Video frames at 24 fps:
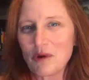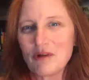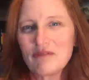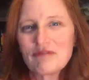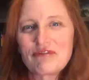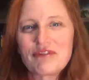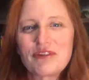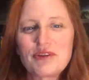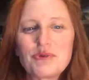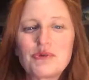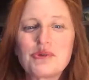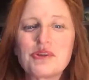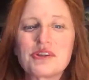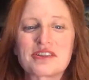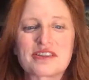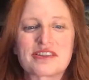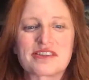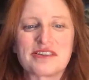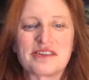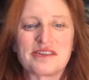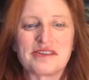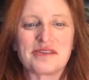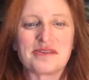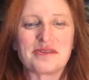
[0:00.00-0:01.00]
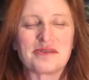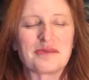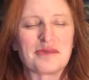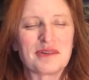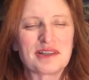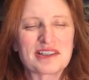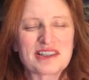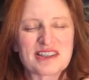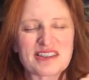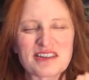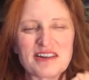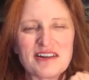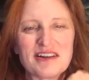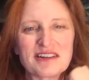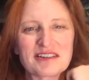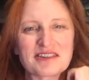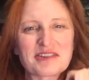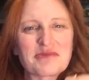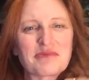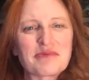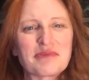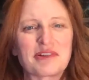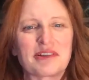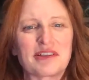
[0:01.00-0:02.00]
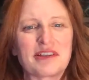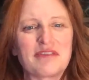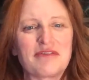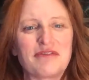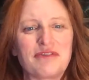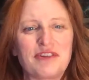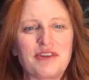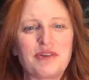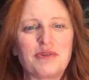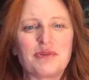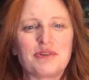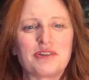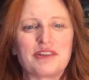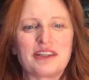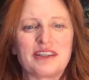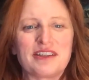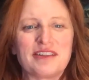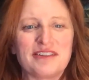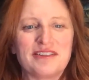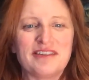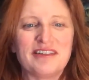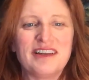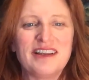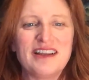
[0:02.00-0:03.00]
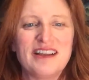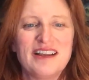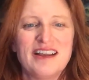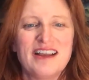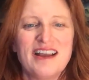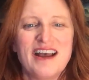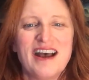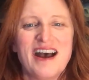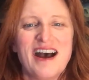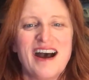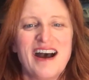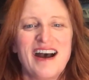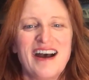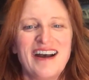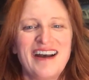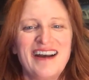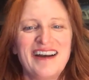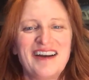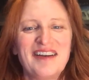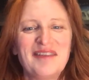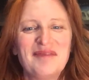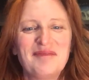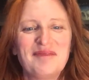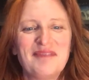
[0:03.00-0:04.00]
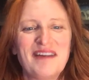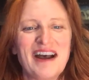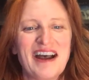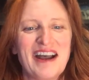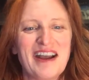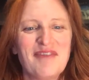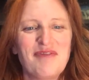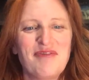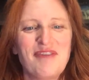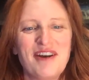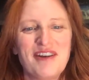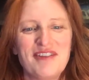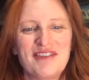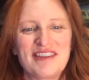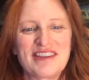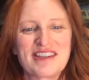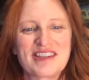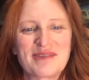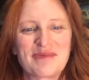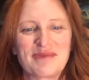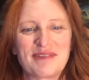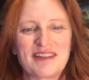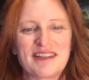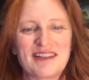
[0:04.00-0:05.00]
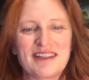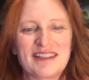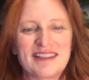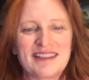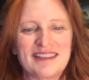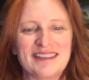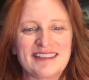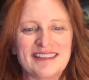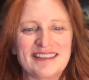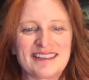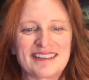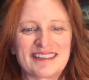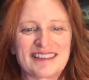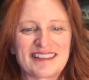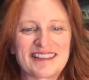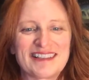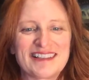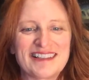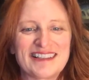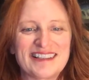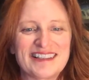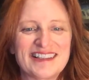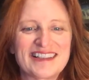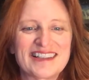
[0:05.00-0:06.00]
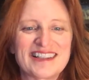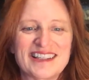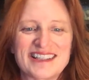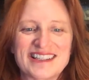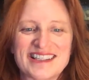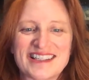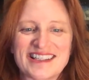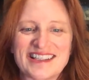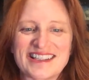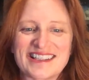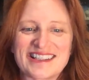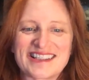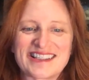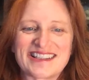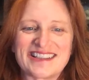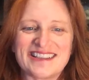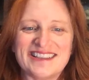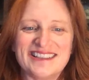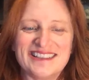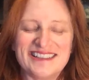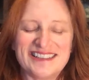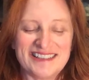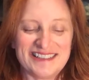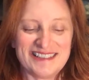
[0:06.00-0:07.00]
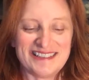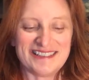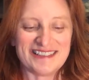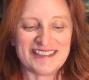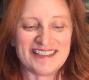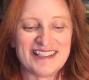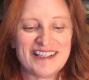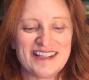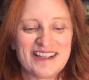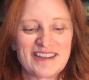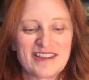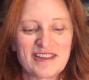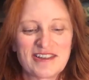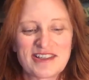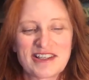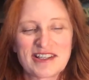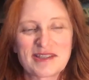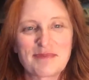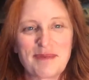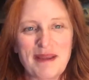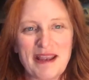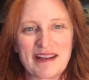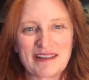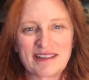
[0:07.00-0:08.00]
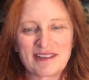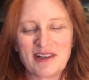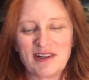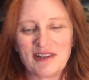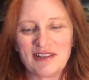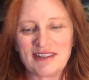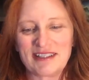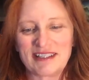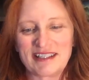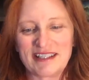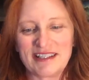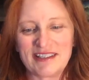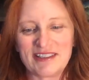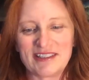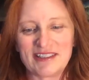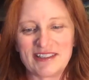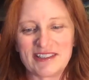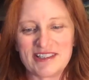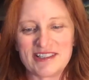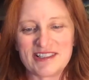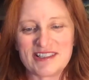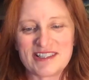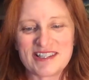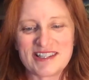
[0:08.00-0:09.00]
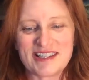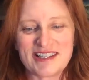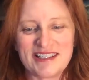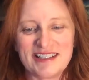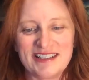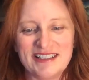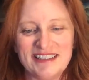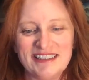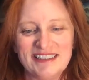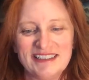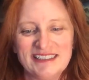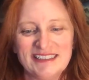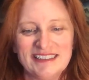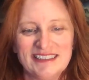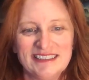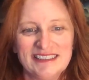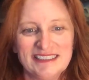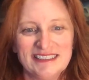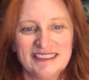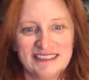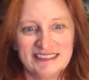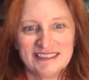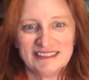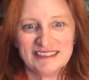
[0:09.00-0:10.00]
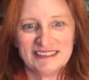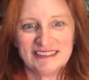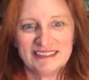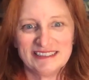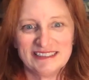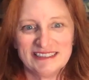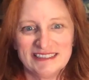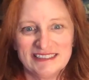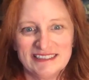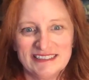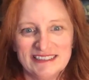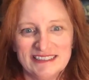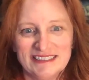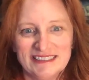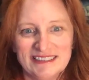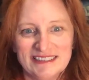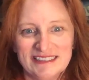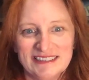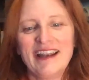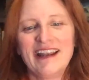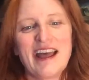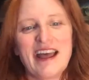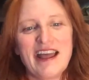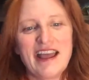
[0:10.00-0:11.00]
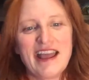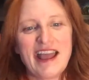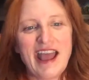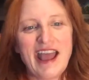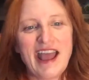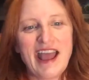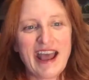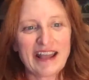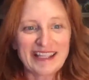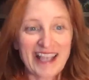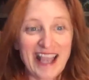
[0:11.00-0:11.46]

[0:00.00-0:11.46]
fuels you? What songs really fuel you? I found this one. This is there's this band called Pillars, and at the